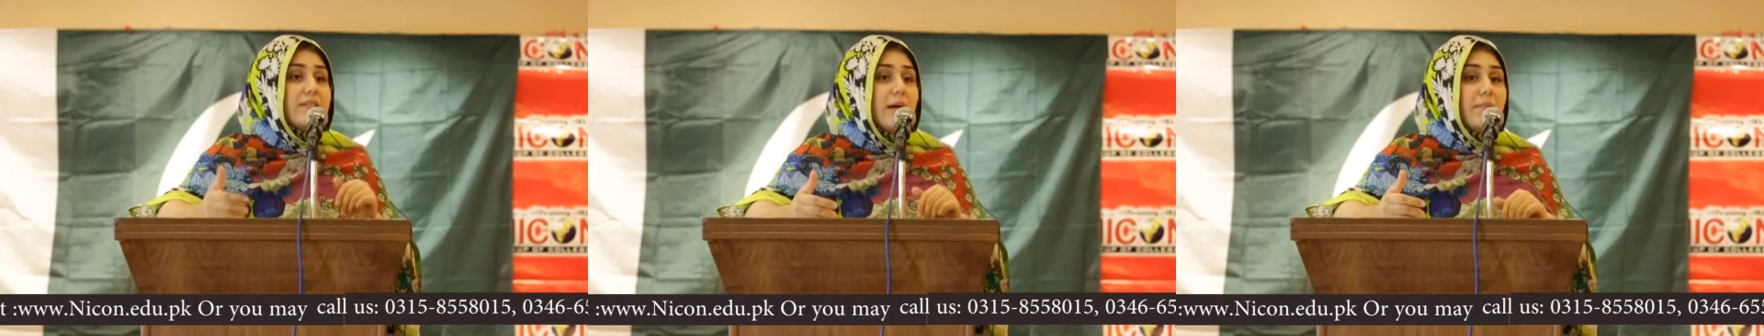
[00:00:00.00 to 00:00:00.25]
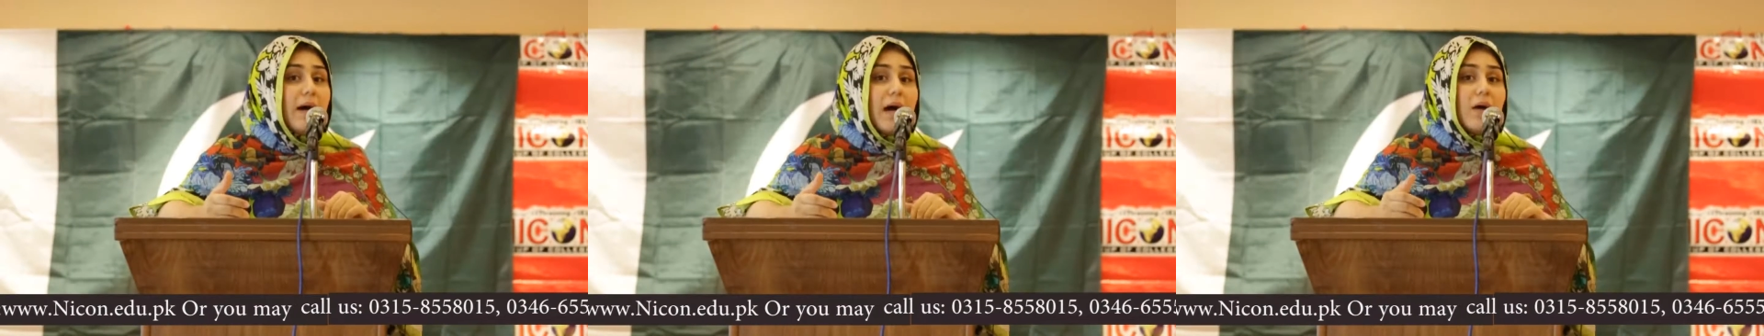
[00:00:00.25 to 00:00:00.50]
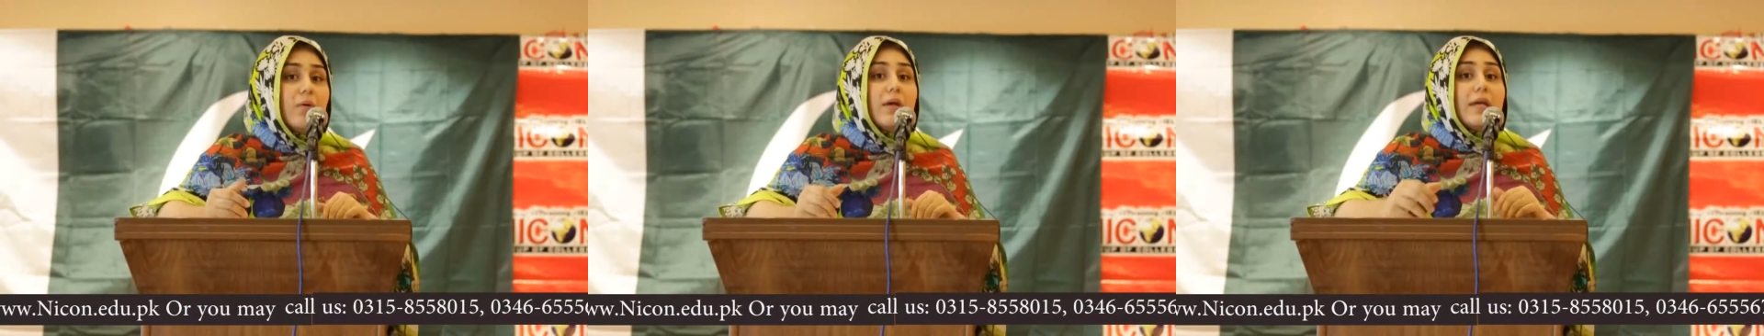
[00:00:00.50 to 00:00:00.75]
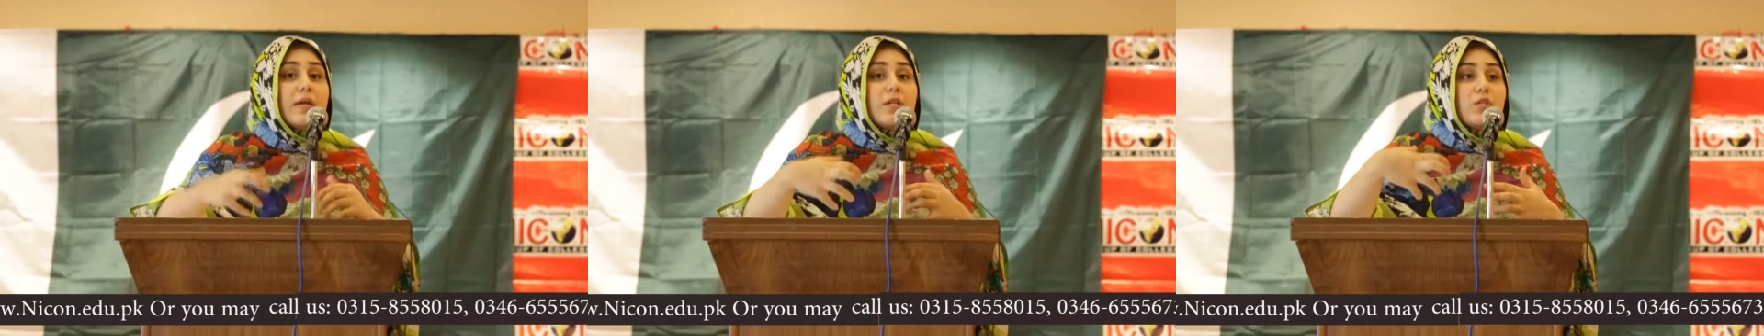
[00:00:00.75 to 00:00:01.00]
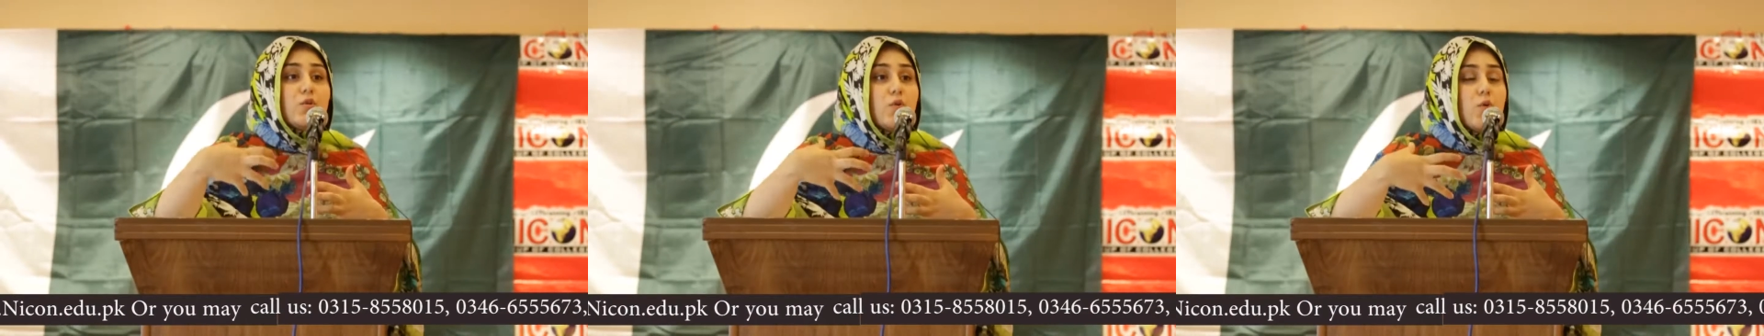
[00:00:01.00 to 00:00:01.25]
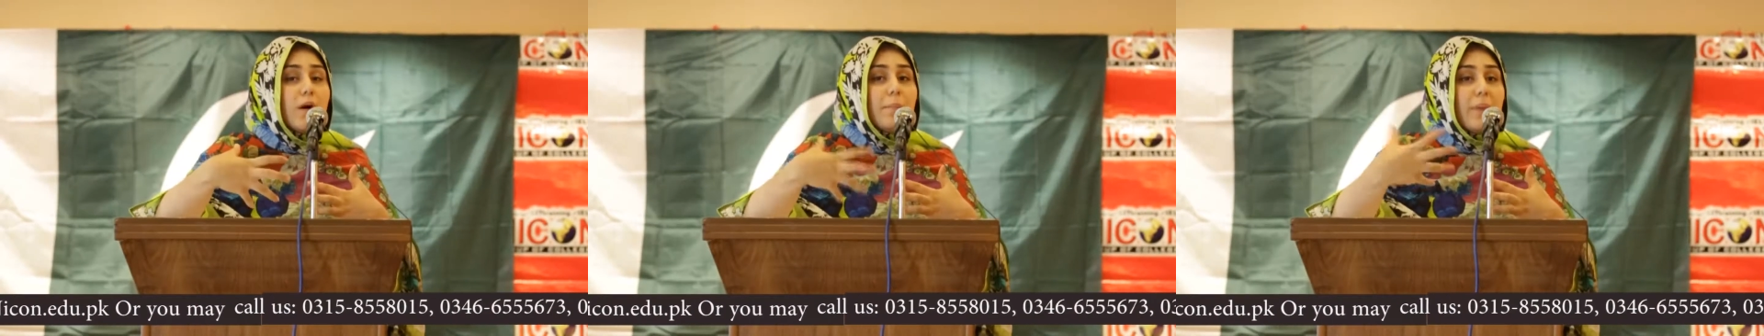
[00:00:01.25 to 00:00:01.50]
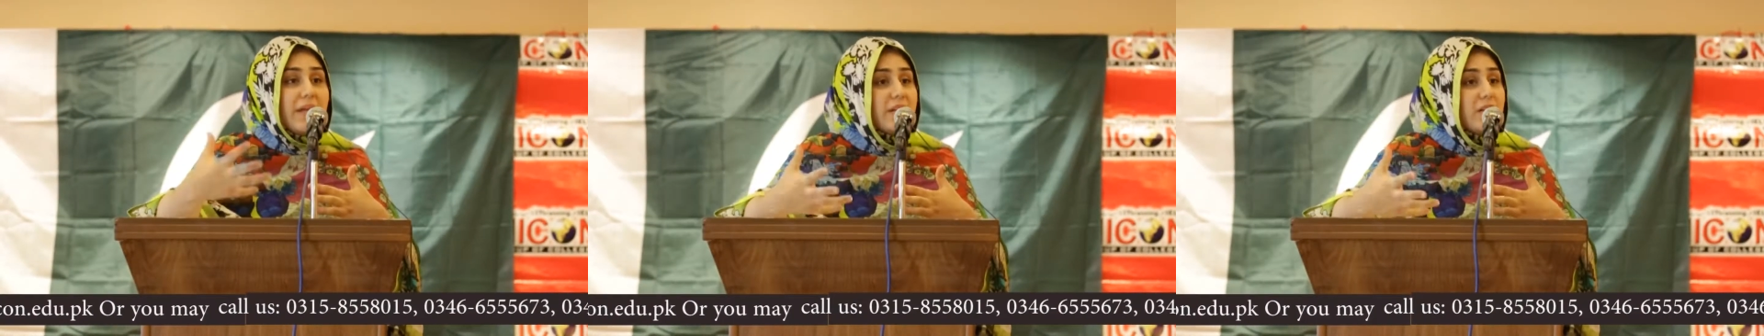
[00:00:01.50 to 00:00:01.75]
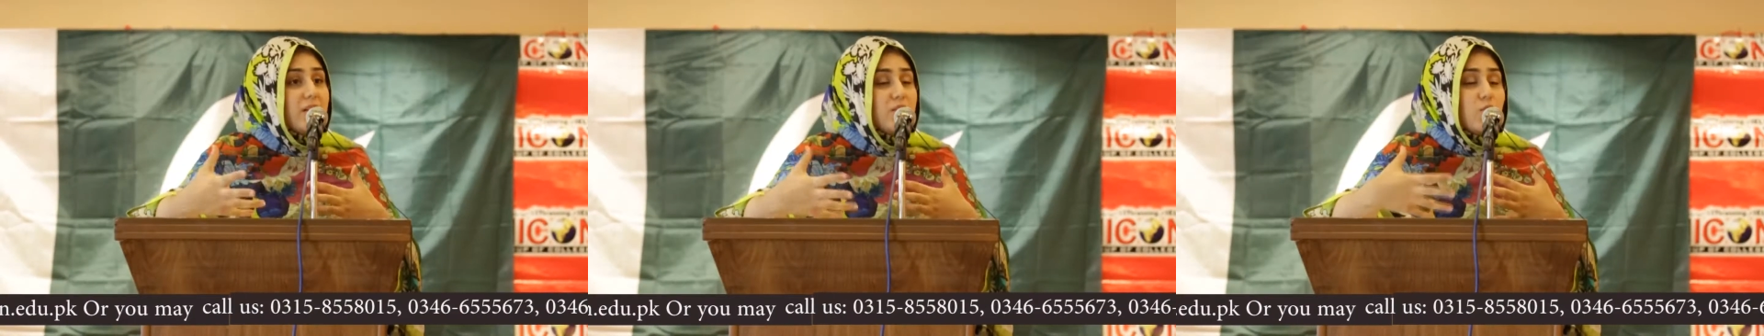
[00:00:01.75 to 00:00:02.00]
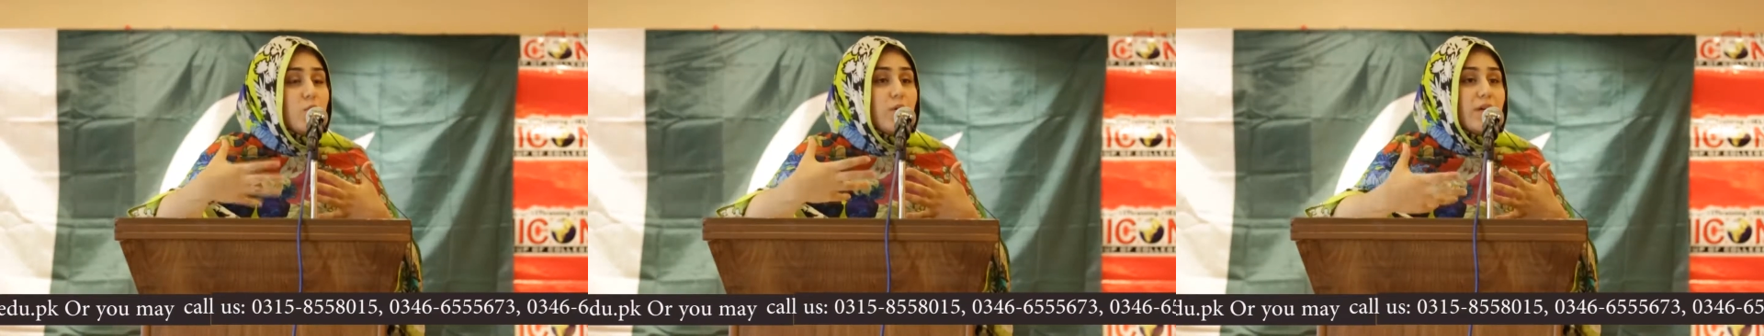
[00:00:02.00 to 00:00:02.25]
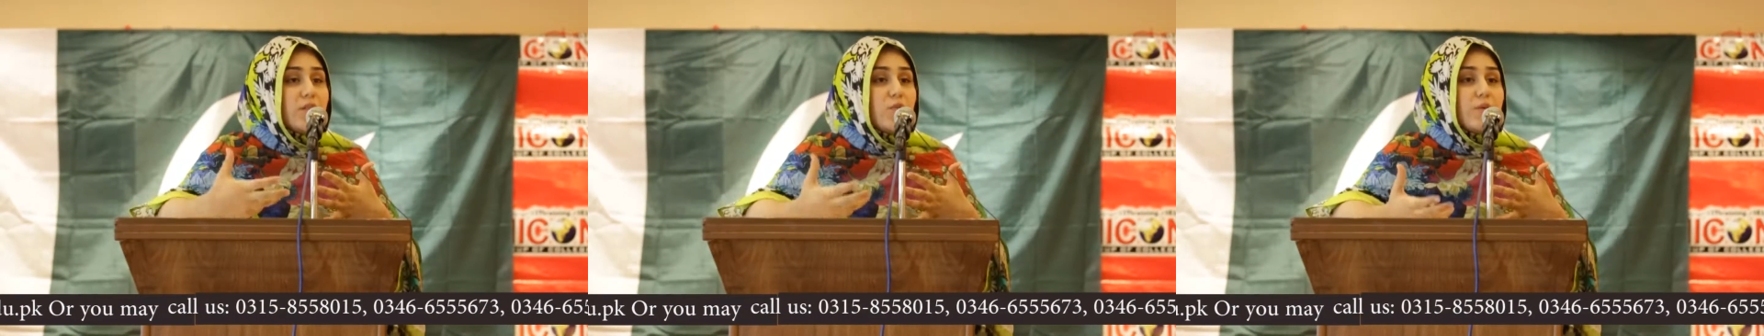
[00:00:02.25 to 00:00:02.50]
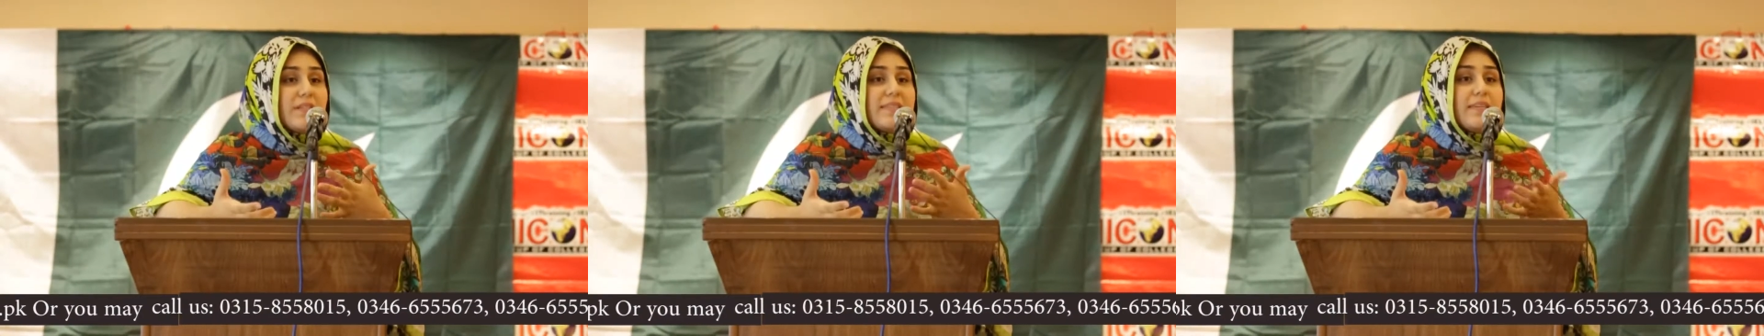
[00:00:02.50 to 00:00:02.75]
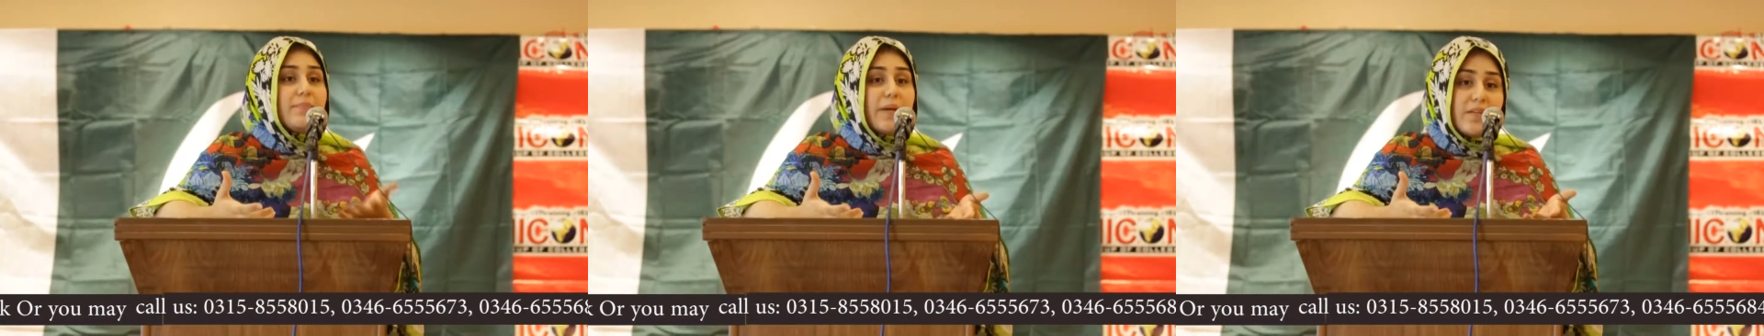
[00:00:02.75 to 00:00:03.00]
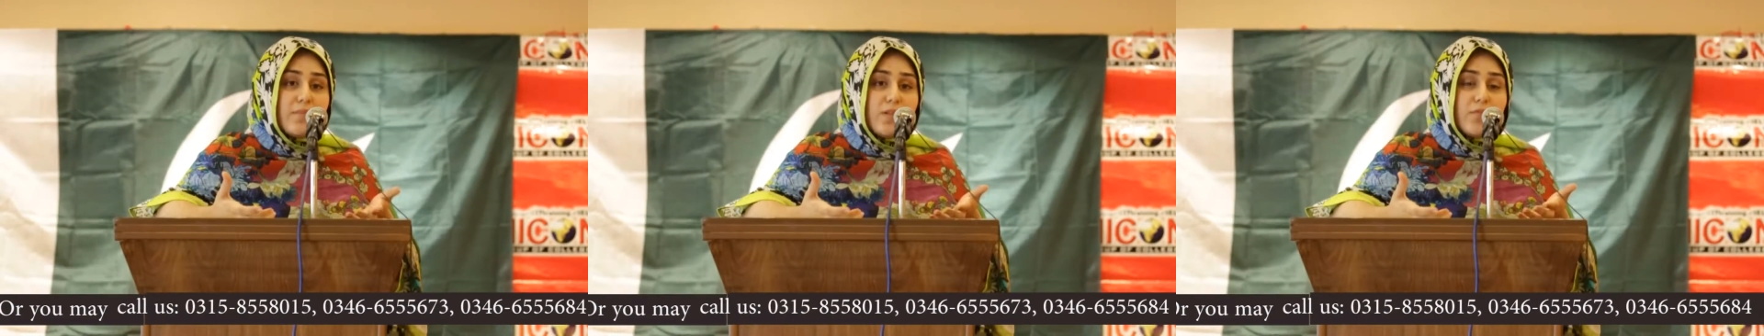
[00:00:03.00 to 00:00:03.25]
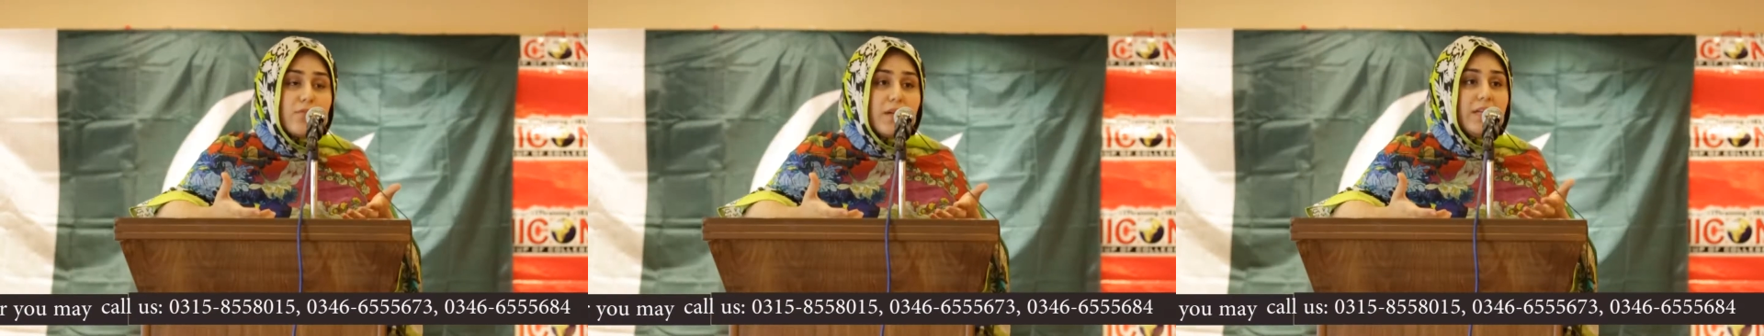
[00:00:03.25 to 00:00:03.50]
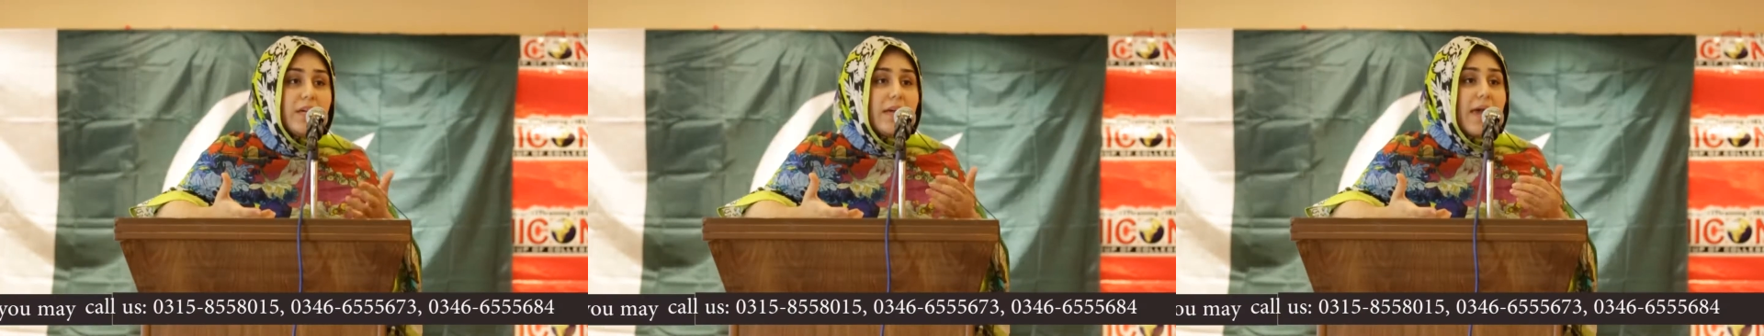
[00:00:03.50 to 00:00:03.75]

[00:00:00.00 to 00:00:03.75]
somehow do better, to work towards the betterment of it,